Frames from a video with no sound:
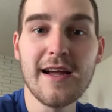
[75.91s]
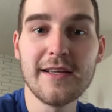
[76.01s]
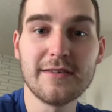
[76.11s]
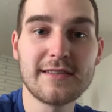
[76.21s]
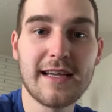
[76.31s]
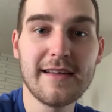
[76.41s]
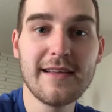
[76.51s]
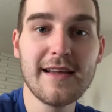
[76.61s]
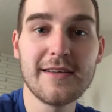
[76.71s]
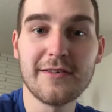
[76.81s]
you'll scan
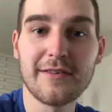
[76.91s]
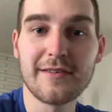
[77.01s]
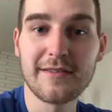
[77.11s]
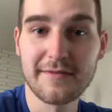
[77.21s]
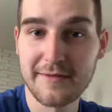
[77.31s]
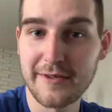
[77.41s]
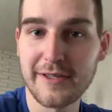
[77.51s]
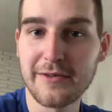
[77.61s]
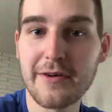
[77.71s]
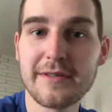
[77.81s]
that, you'll
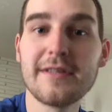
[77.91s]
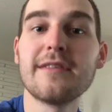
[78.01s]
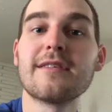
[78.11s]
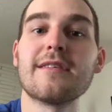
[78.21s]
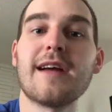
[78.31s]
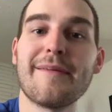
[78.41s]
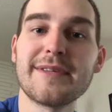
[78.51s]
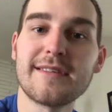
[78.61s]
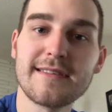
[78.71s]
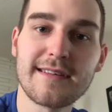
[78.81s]
go into your
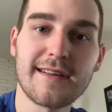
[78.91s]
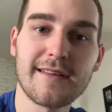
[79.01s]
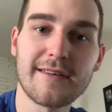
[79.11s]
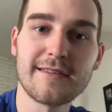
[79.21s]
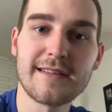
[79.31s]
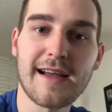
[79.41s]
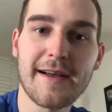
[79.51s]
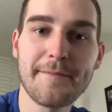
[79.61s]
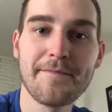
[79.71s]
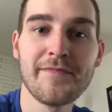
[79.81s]
Amazon Sellers app,